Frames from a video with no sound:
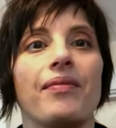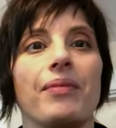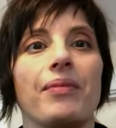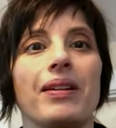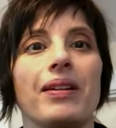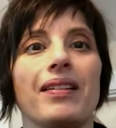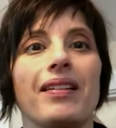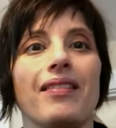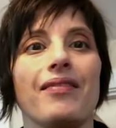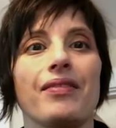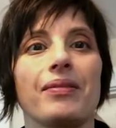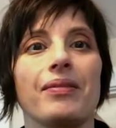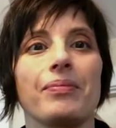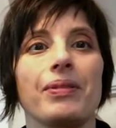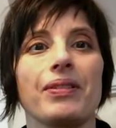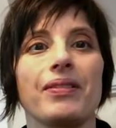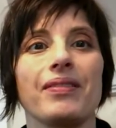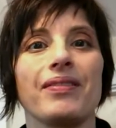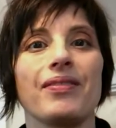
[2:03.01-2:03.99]
me having
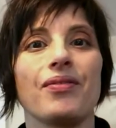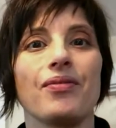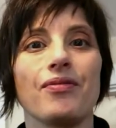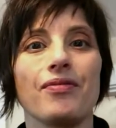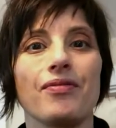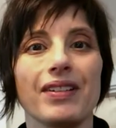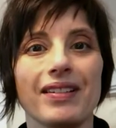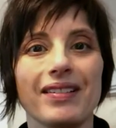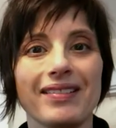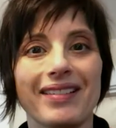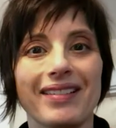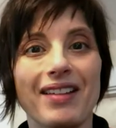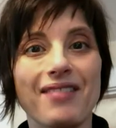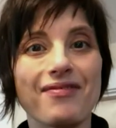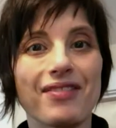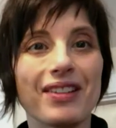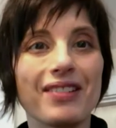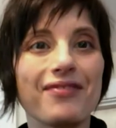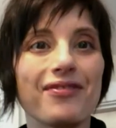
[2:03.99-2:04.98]
been
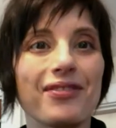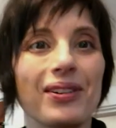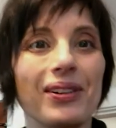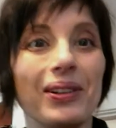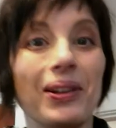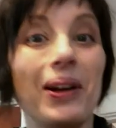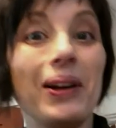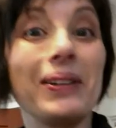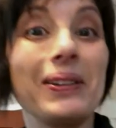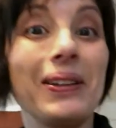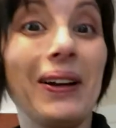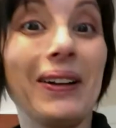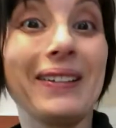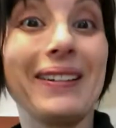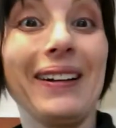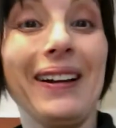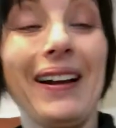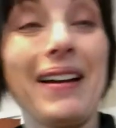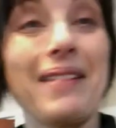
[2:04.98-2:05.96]
diving for a long, long
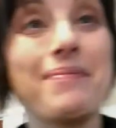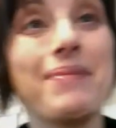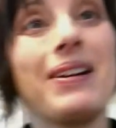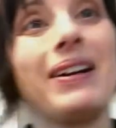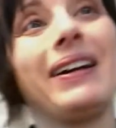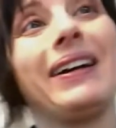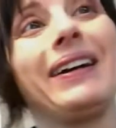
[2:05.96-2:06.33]
time.